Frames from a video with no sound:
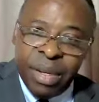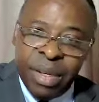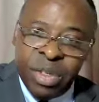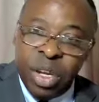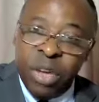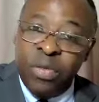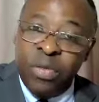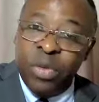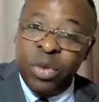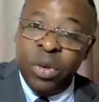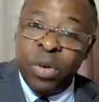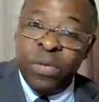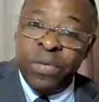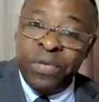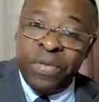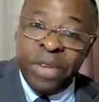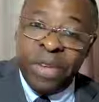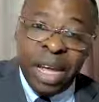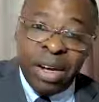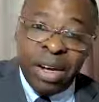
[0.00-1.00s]
So if you
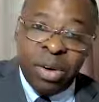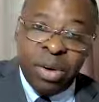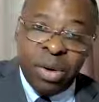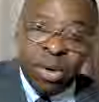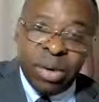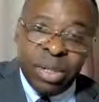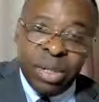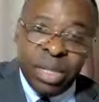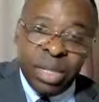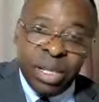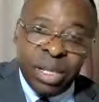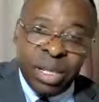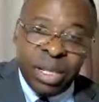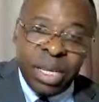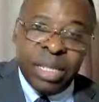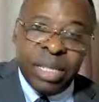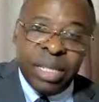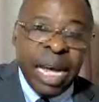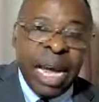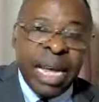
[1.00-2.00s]
don't fear God,
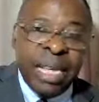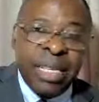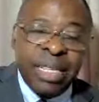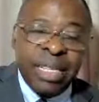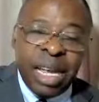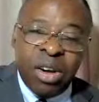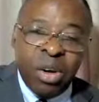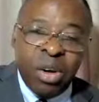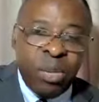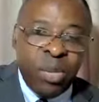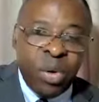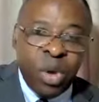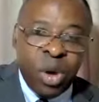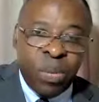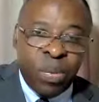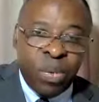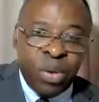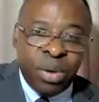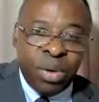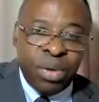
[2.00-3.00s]
his eyes cannot be
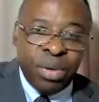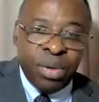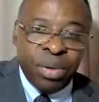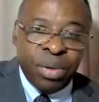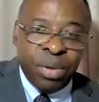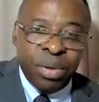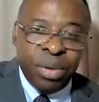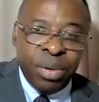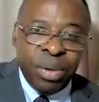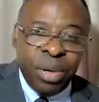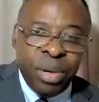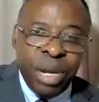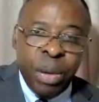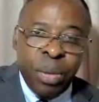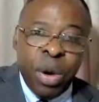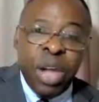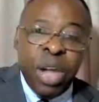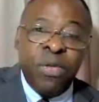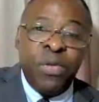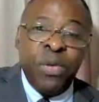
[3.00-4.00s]
upon you.
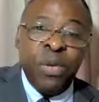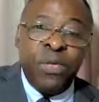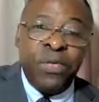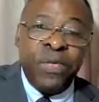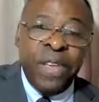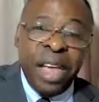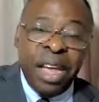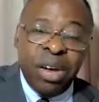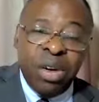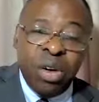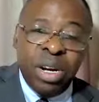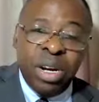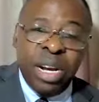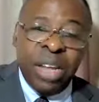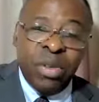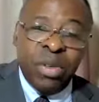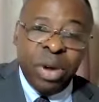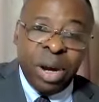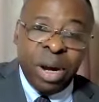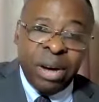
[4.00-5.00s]
But if you fear God
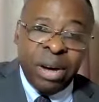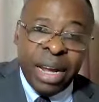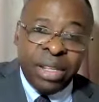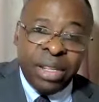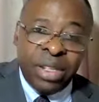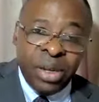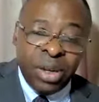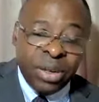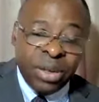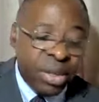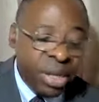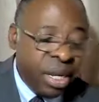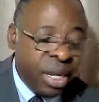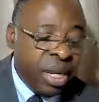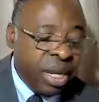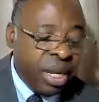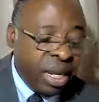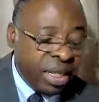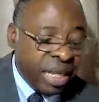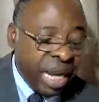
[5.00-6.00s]
and you are righteous,
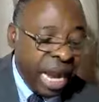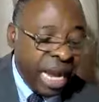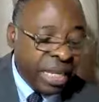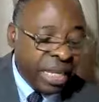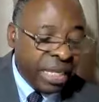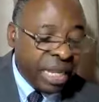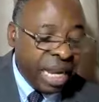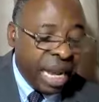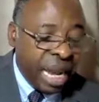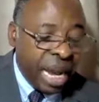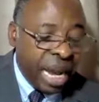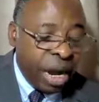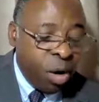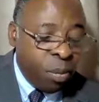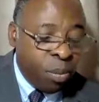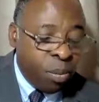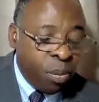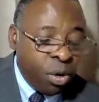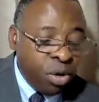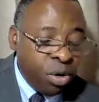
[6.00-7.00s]
his eyes
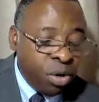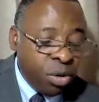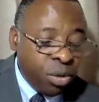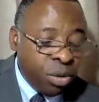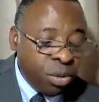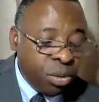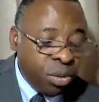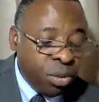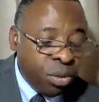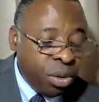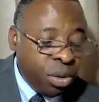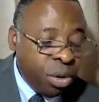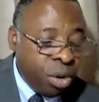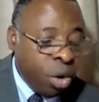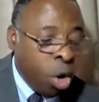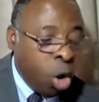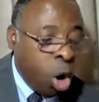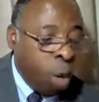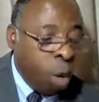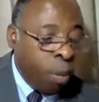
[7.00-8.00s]
are upon you.
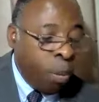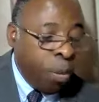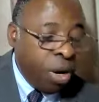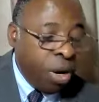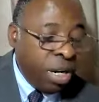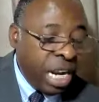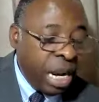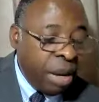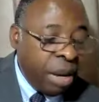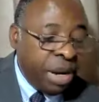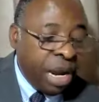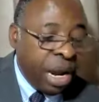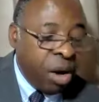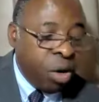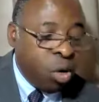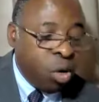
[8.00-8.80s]
Upon them that